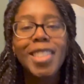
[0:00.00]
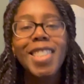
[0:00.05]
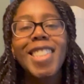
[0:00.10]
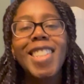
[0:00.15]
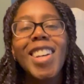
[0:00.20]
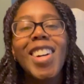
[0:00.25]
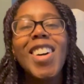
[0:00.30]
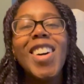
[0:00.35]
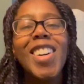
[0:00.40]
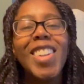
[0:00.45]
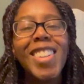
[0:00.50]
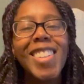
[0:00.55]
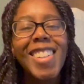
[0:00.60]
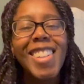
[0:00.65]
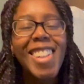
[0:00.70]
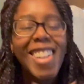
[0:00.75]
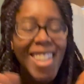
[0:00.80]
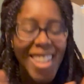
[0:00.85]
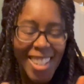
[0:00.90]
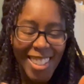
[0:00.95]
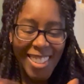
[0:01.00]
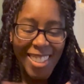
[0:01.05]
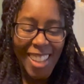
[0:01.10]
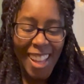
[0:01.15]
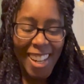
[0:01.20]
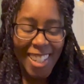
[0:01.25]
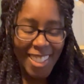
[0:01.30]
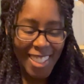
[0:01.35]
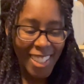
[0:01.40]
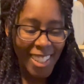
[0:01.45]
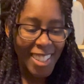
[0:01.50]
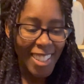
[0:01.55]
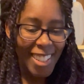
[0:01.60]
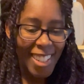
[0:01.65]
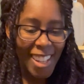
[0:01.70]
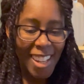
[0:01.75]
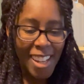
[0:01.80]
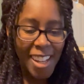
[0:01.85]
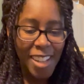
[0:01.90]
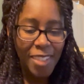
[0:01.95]
So, so that is good.
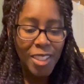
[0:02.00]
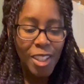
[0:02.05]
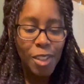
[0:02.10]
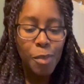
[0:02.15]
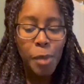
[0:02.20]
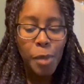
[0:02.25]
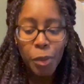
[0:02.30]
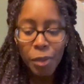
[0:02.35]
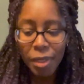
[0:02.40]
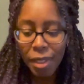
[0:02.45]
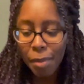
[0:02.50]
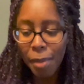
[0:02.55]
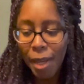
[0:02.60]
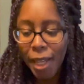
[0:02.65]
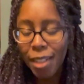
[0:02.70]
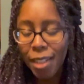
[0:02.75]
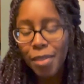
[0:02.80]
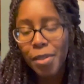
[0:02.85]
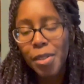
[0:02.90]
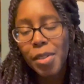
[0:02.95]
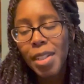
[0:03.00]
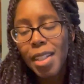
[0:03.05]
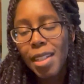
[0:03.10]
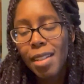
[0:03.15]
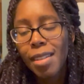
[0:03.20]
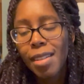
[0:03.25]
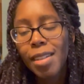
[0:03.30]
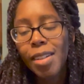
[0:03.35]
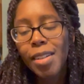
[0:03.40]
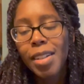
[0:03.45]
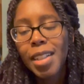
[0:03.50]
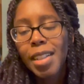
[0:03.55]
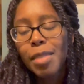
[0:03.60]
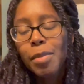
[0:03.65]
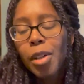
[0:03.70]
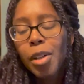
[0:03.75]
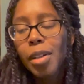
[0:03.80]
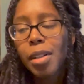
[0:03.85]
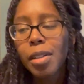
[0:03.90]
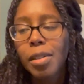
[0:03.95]
Um, so mostly back to routine starting
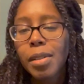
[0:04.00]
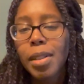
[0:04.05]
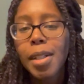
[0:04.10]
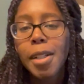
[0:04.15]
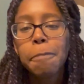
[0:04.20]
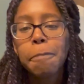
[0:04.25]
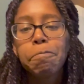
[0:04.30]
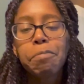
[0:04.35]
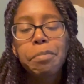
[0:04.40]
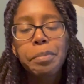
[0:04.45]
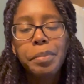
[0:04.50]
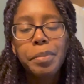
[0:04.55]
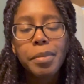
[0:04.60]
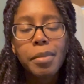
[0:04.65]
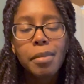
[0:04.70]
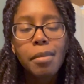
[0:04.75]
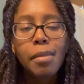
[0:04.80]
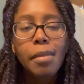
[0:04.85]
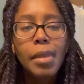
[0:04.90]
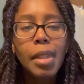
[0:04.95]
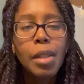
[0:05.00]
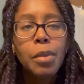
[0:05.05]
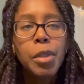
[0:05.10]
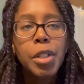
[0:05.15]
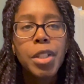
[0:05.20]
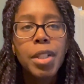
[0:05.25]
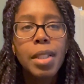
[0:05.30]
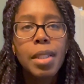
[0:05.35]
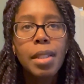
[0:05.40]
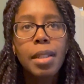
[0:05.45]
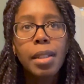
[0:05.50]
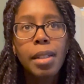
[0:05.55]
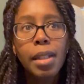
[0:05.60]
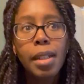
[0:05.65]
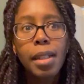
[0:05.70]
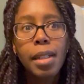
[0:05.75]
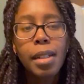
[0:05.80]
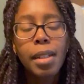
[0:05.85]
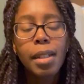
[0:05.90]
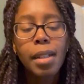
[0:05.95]
tomorrow, which is
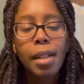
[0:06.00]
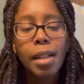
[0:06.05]
good.